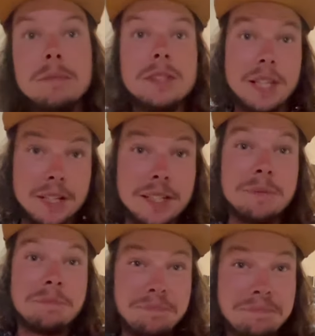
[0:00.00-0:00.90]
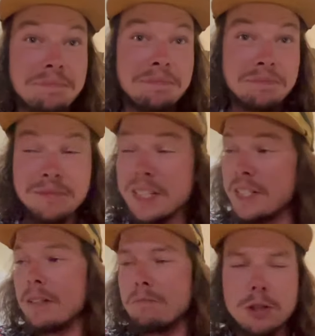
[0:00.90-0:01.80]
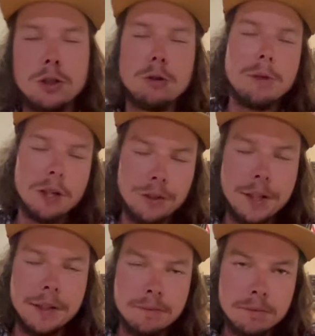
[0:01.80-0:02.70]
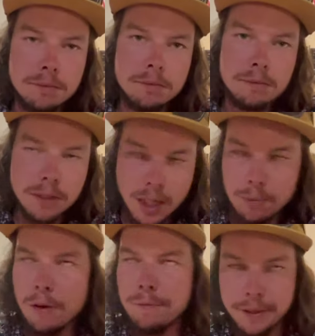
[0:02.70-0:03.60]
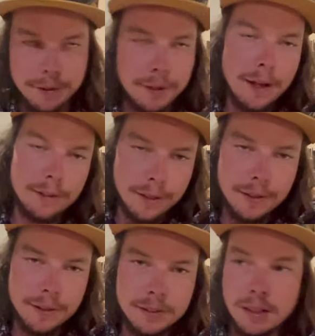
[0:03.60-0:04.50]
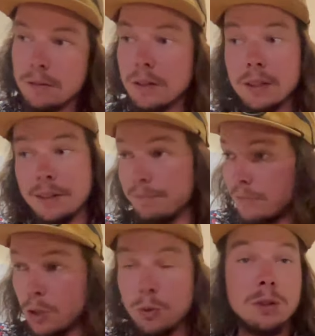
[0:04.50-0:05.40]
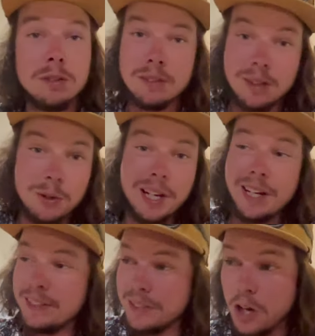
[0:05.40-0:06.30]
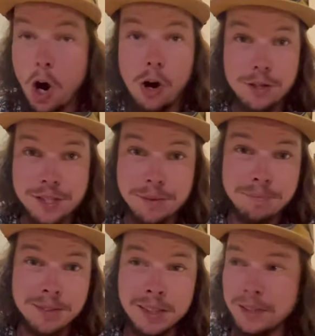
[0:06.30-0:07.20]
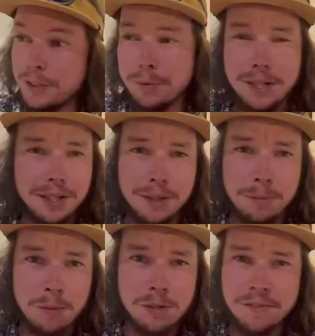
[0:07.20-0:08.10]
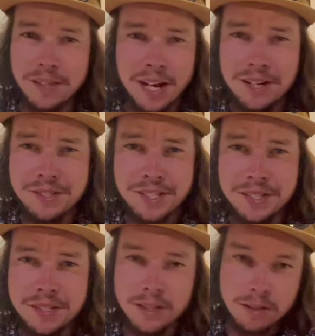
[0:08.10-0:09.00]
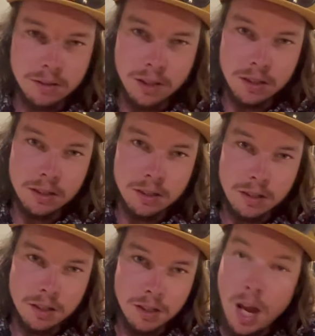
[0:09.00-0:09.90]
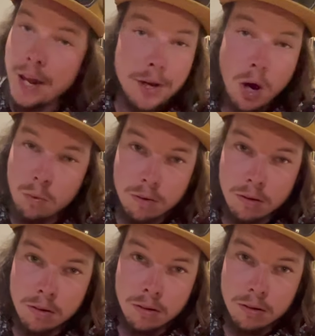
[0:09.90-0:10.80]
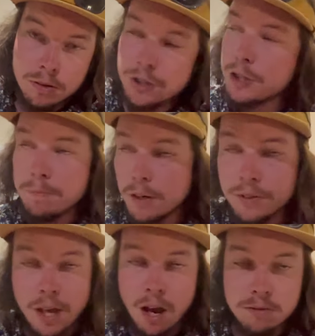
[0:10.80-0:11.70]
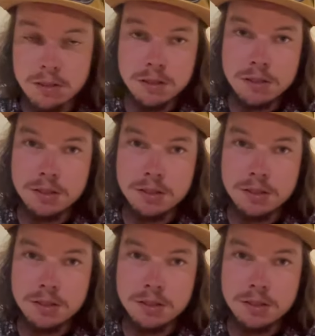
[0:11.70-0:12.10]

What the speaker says: They did. They said, you build it, and we'll figure it out later. And we were like, cool, okay, awesome. Do we need any permits for the houses? And they were like, no, just build the houses.